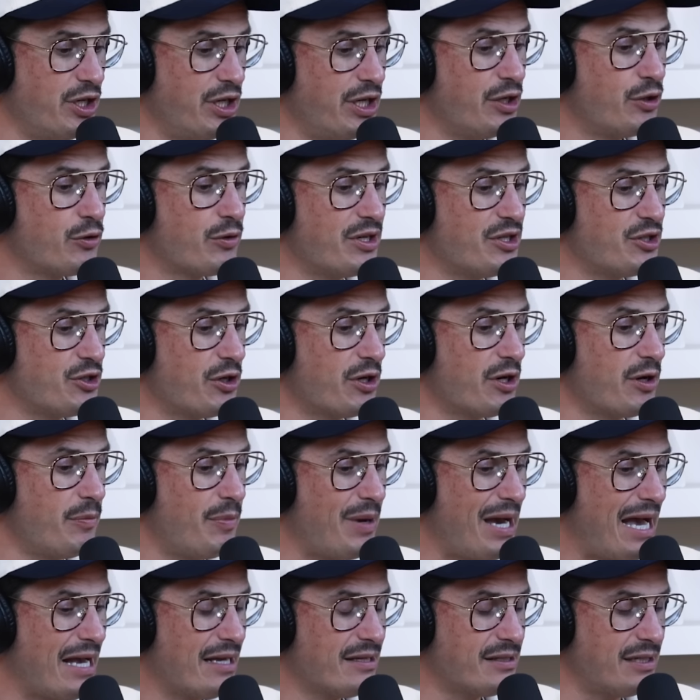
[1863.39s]
you increase your
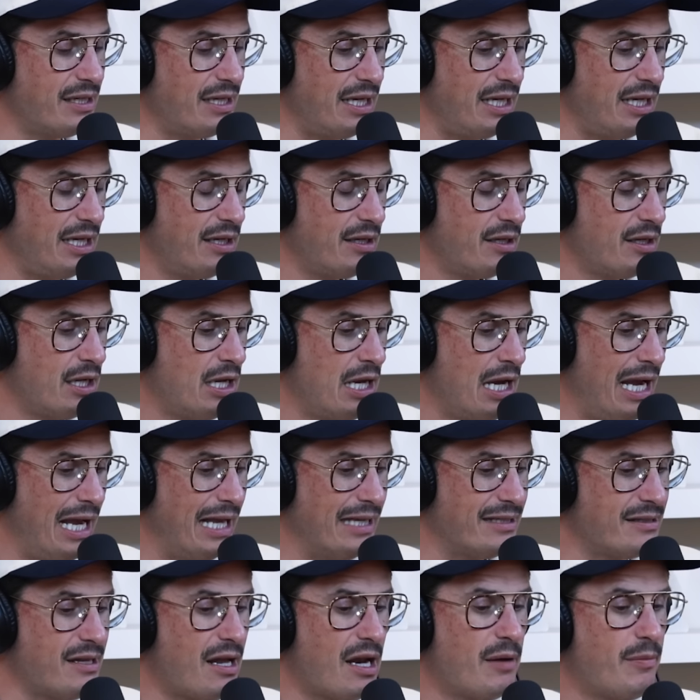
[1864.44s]
capacity,
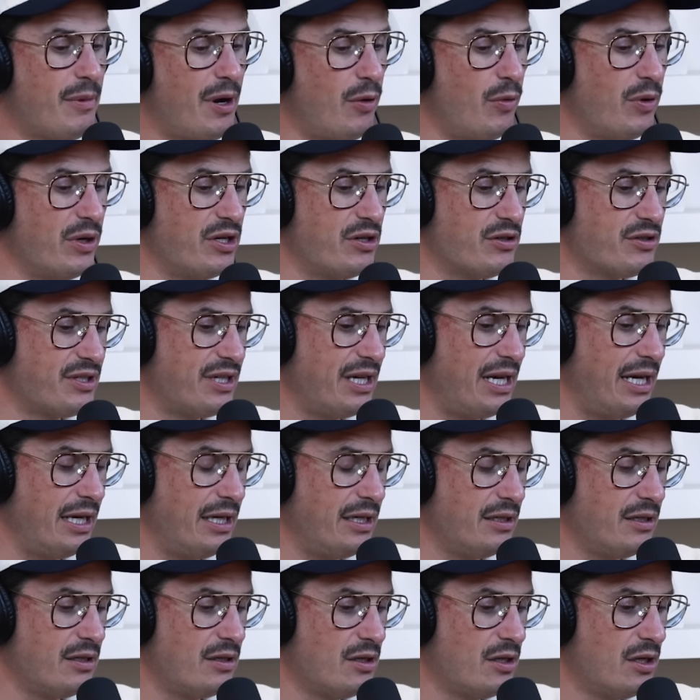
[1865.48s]
it's not about what you're
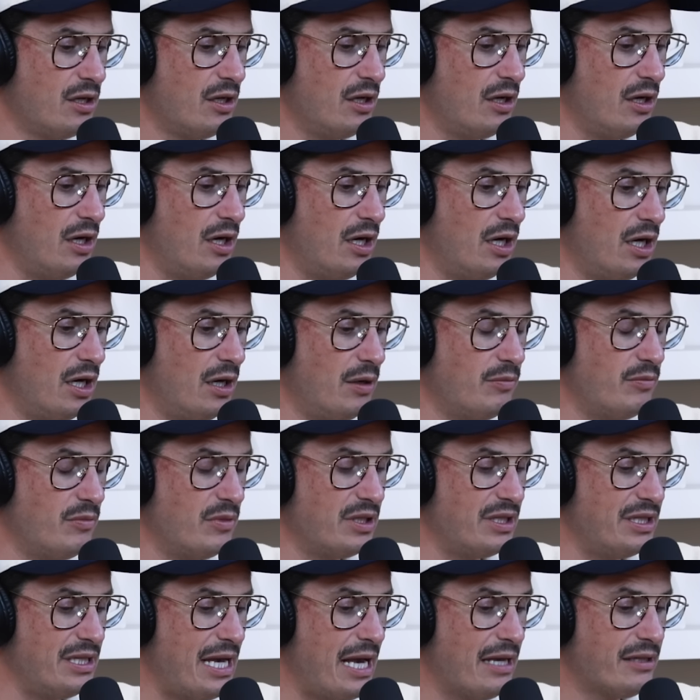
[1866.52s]
saying um,
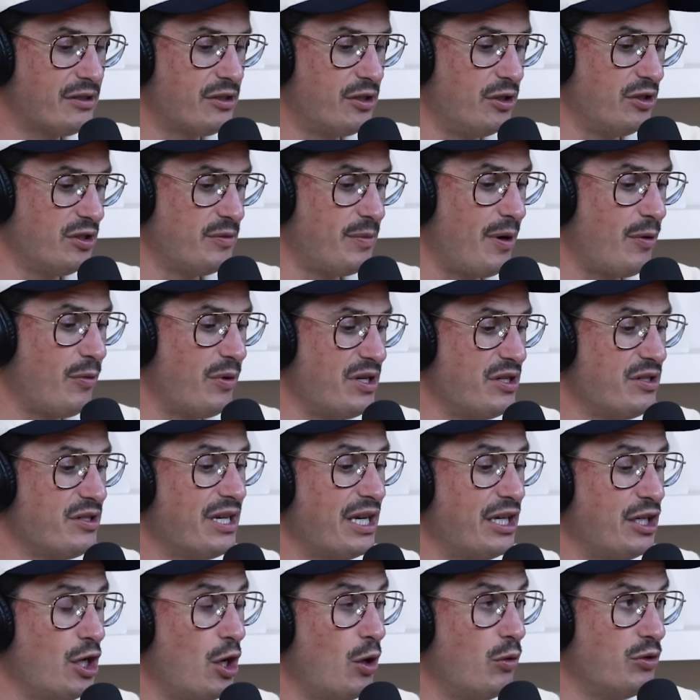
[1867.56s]
yes to is about what you
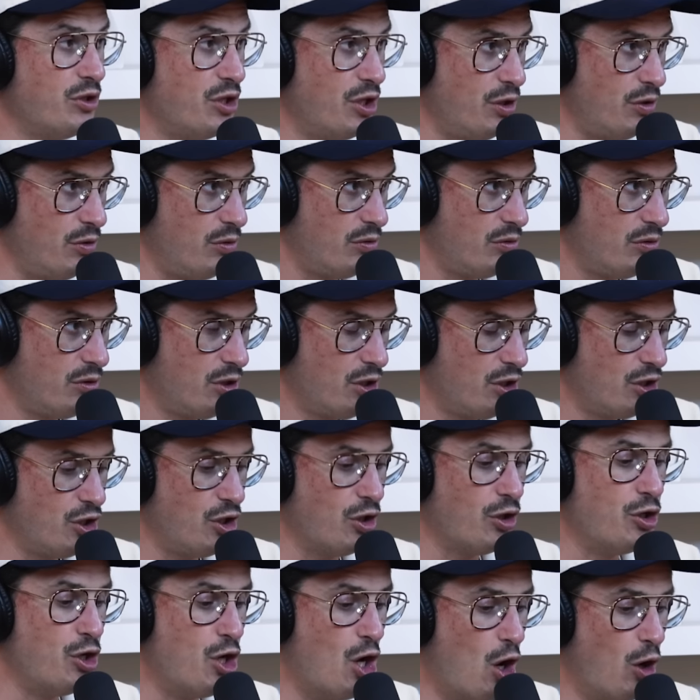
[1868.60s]
say no to. It's great.
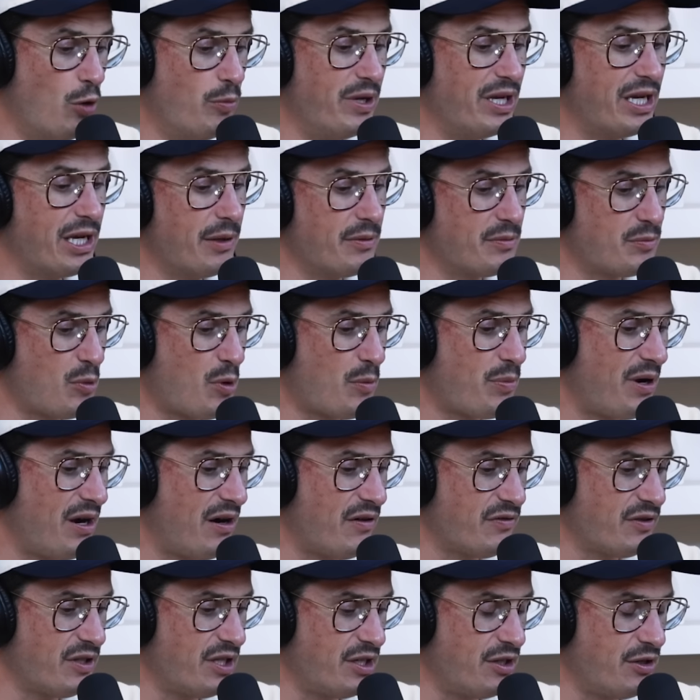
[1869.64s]
Your no becomes more
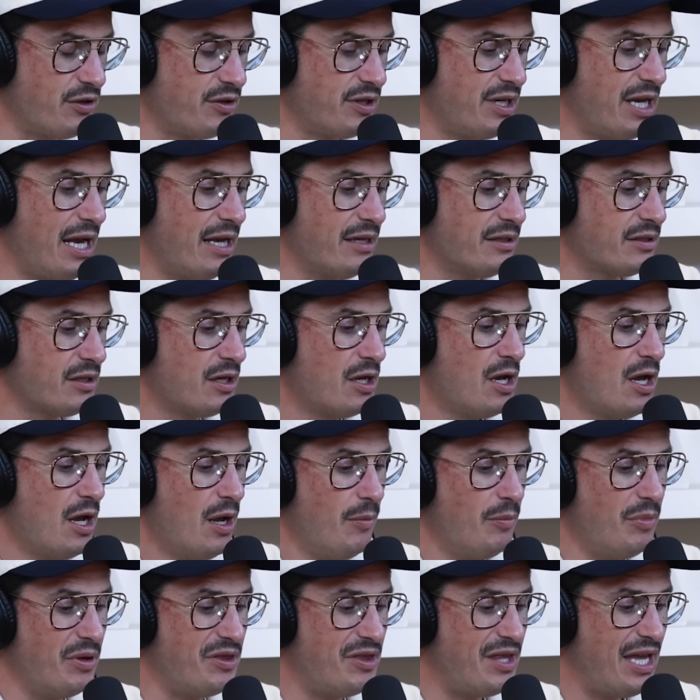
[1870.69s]
powerful than your yes.
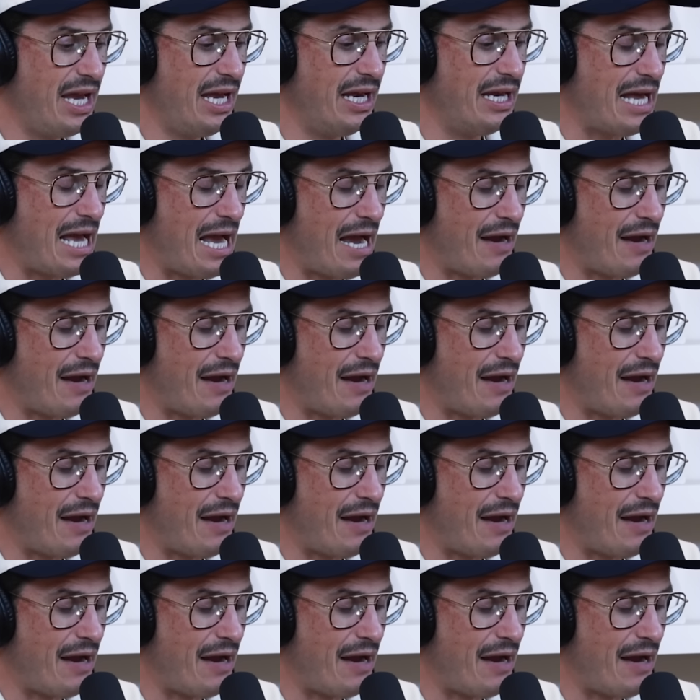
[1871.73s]
But then